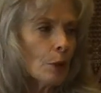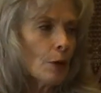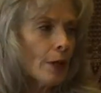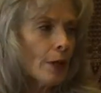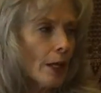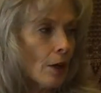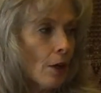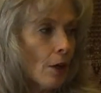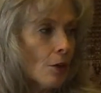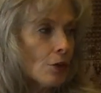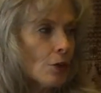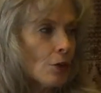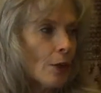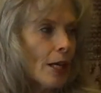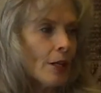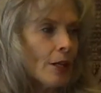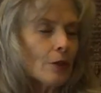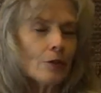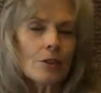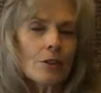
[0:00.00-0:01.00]
And that also
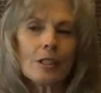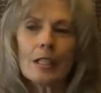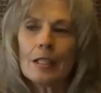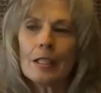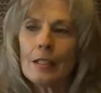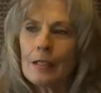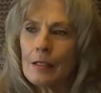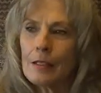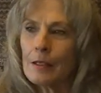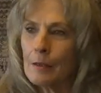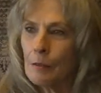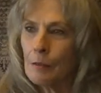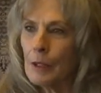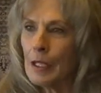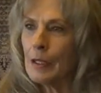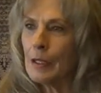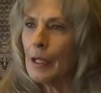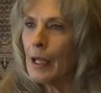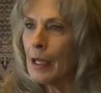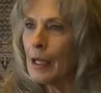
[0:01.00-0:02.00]
anchors in, it,
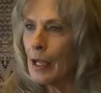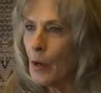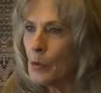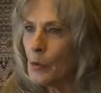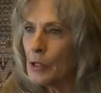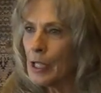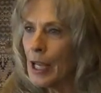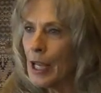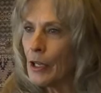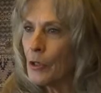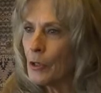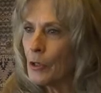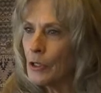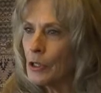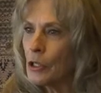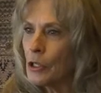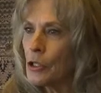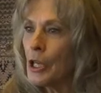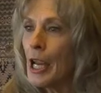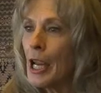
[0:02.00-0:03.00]
that helps to anchor in the
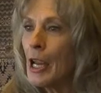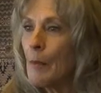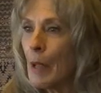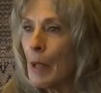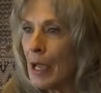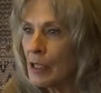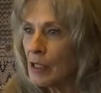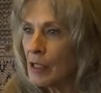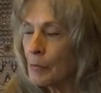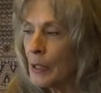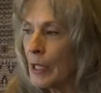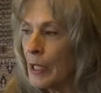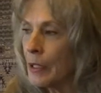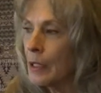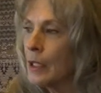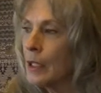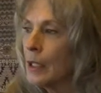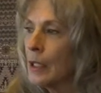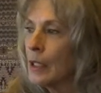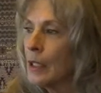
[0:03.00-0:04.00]
shame aspect
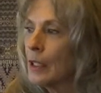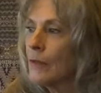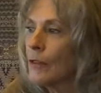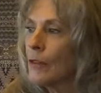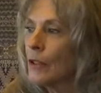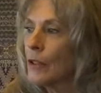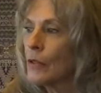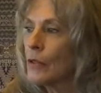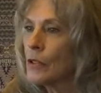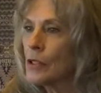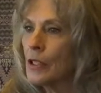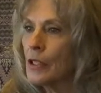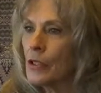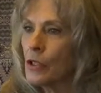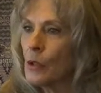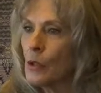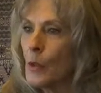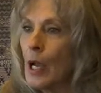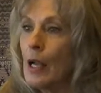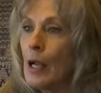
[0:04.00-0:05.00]
of our own
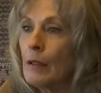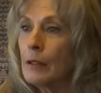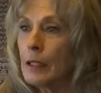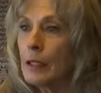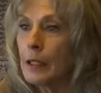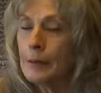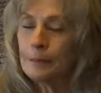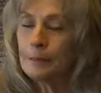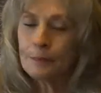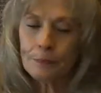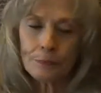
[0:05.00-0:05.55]
sexuality.